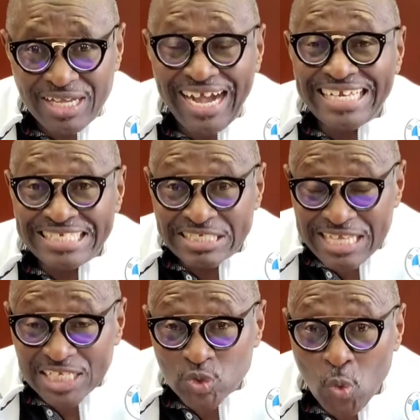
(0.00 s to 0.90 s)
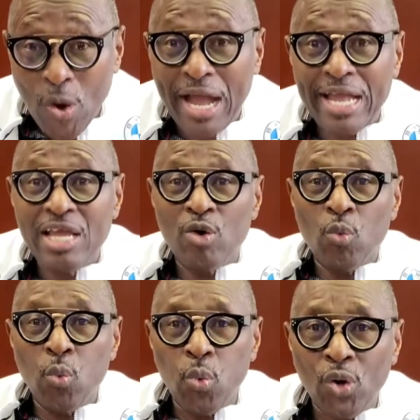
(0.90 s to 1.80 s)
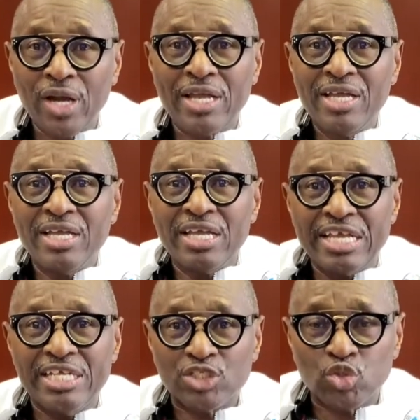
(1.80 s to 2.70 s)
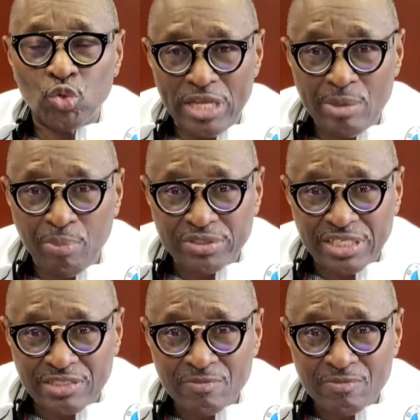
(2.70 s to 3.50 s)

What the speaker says: And that's why work is so important.